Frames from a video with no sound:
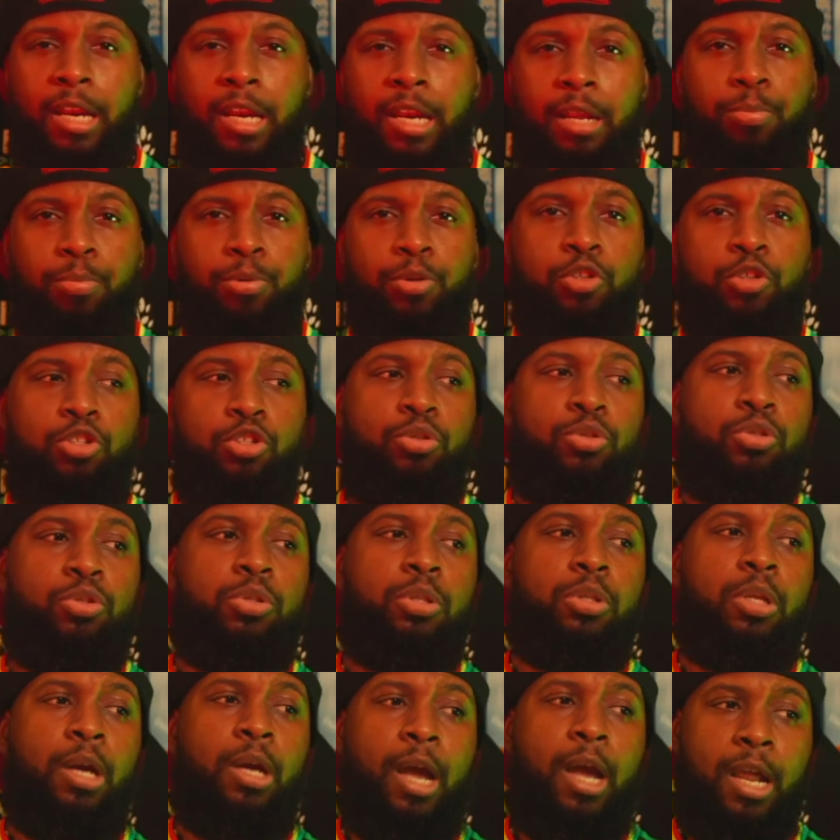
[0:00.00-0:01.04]
the guy that
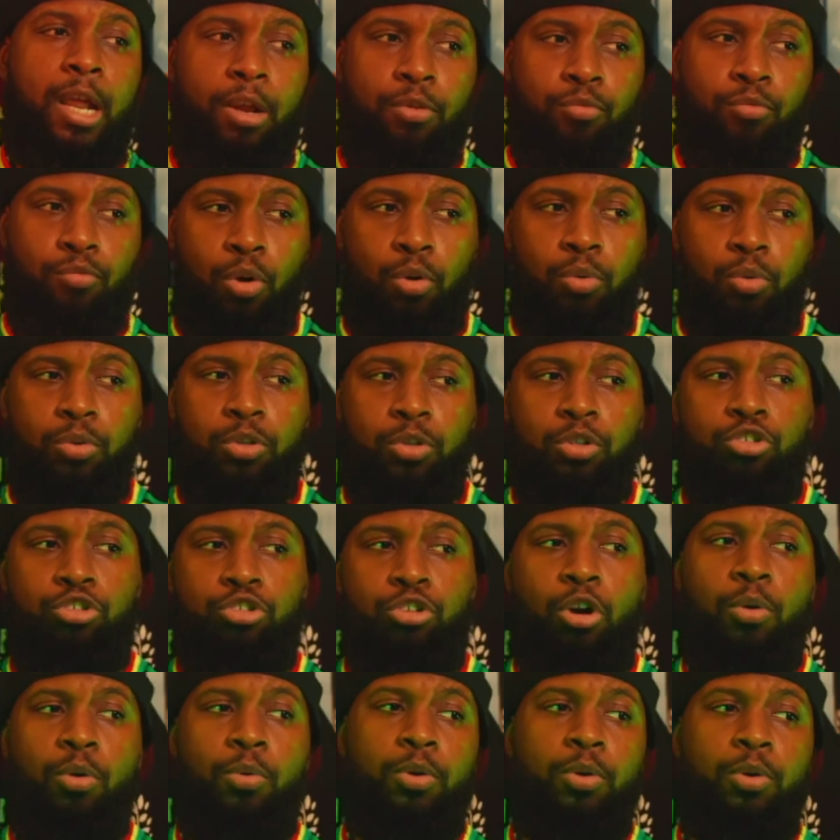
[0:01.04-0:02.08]
produced, the guy that
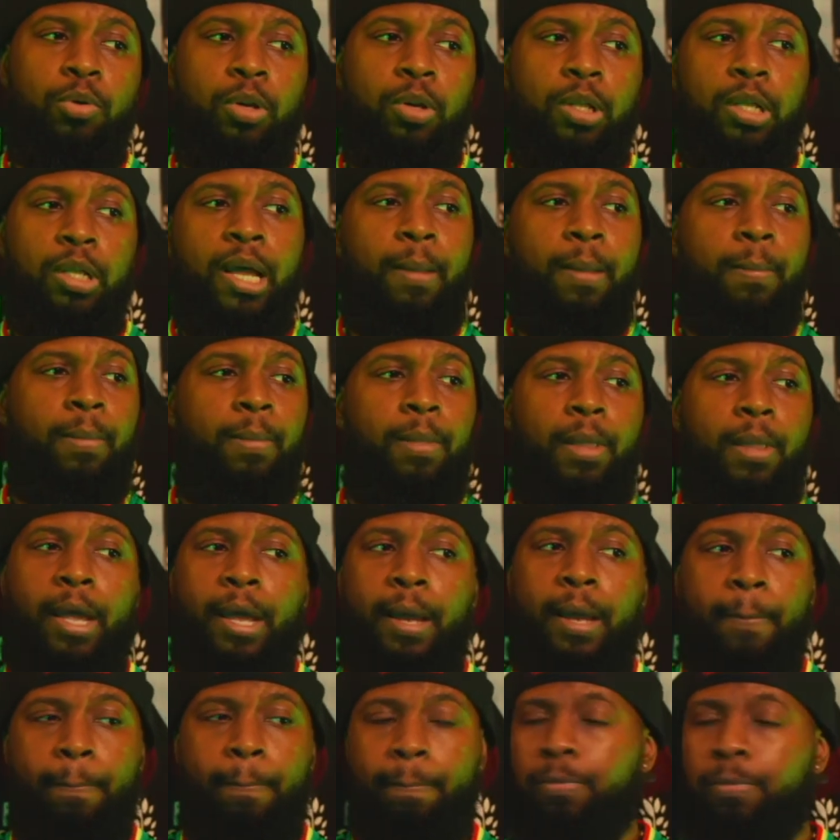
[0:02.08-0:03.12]
wrote the show and all of
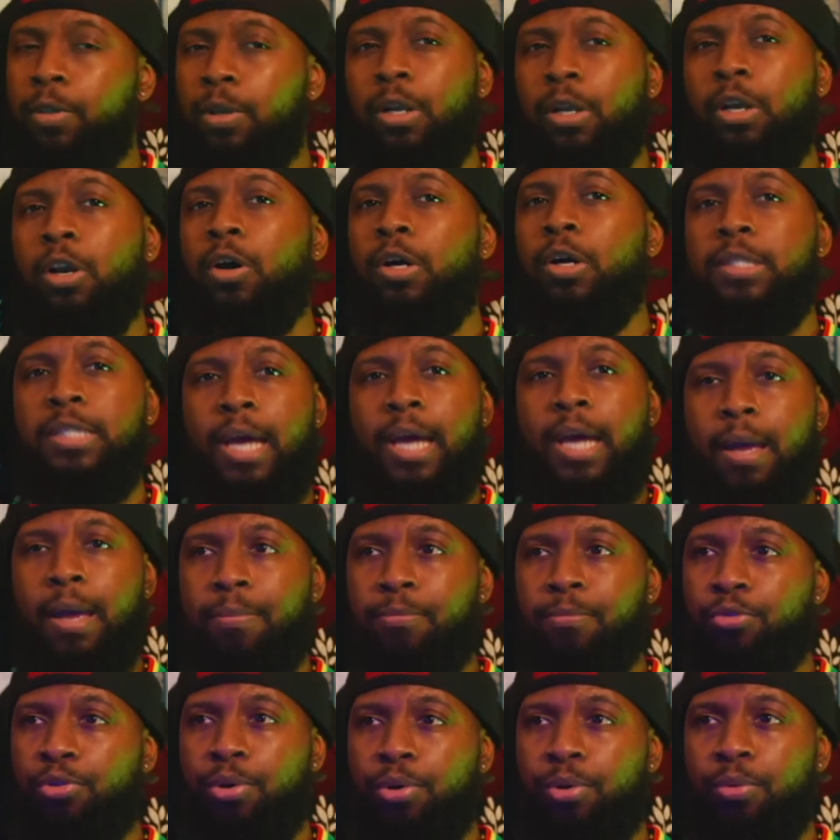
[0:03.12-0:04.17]
that, like a lot
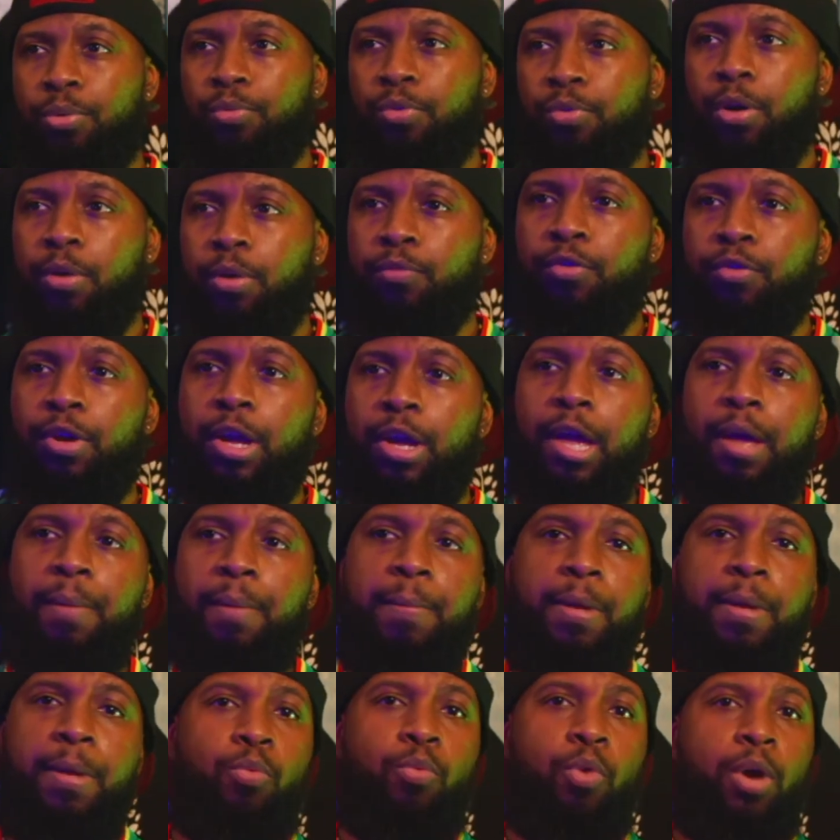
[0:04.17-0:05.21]
of time for for,
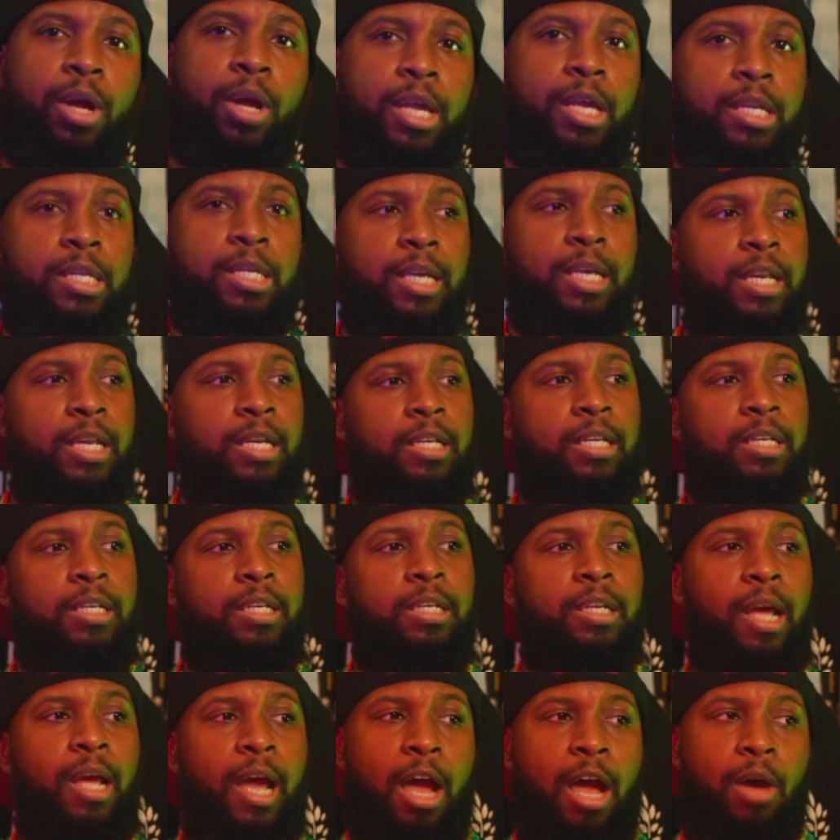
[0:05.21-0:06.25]
for him and what he
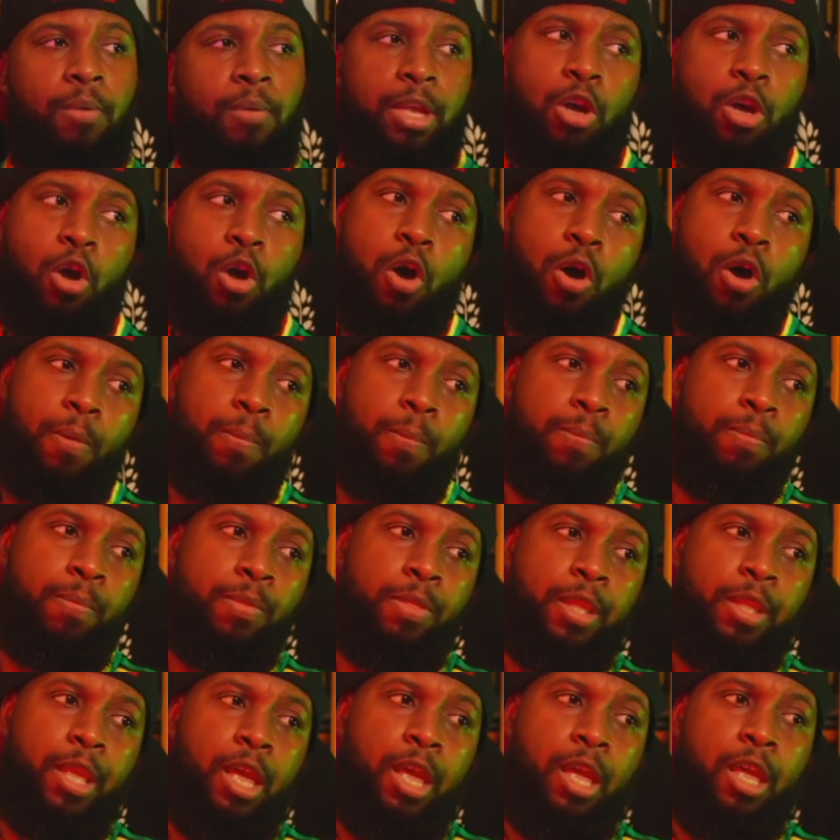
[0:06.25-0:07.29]
did and how he
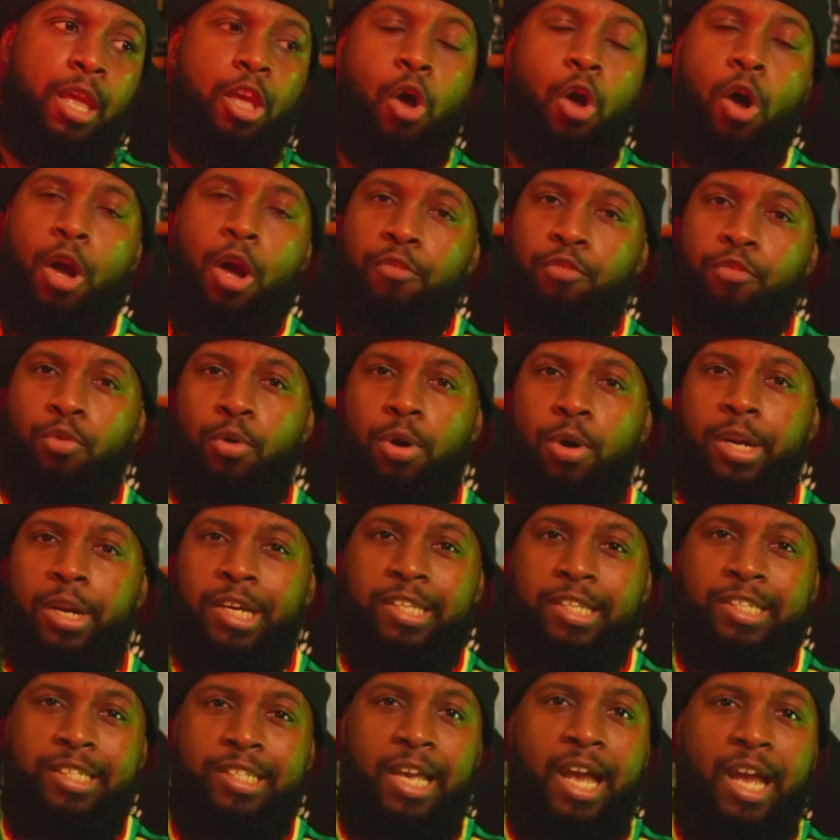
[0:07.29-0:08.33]
got he got
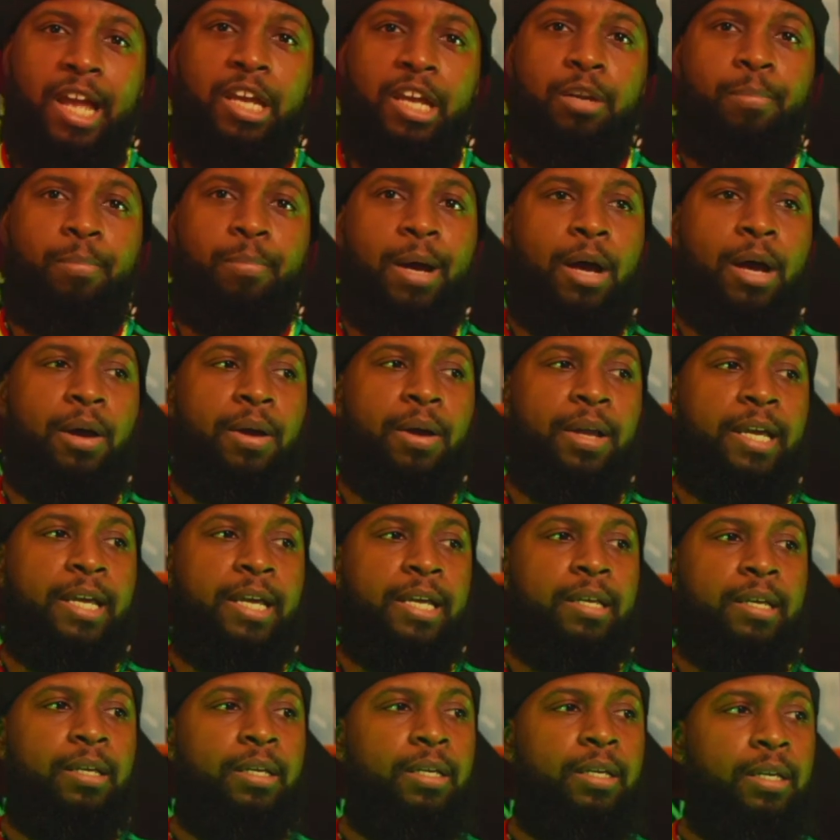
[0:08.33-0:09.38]
everyone excited
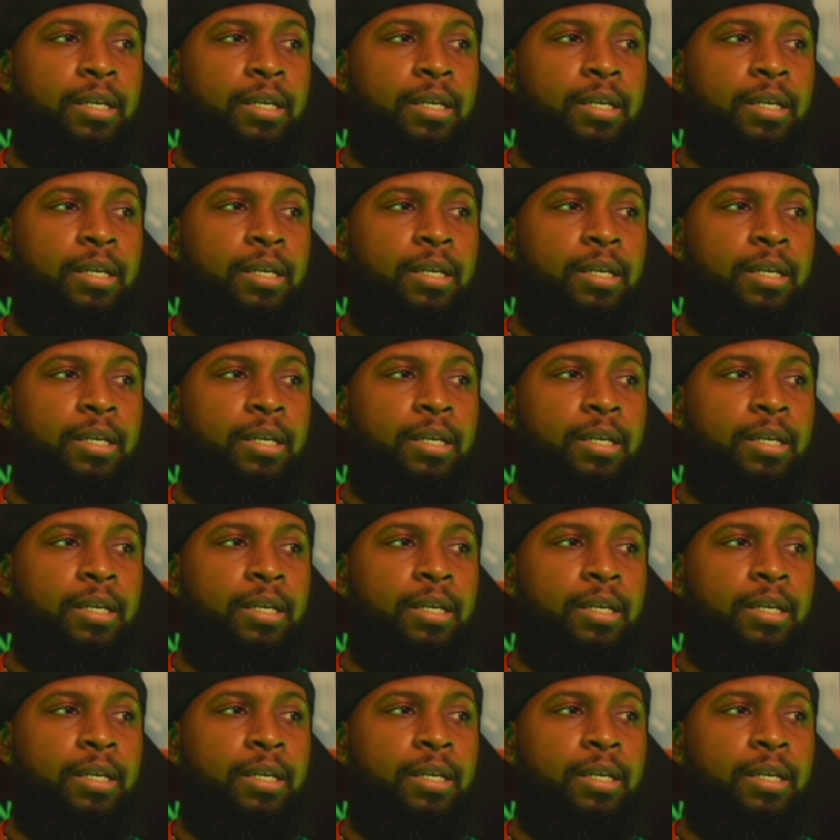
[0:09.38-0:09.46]
about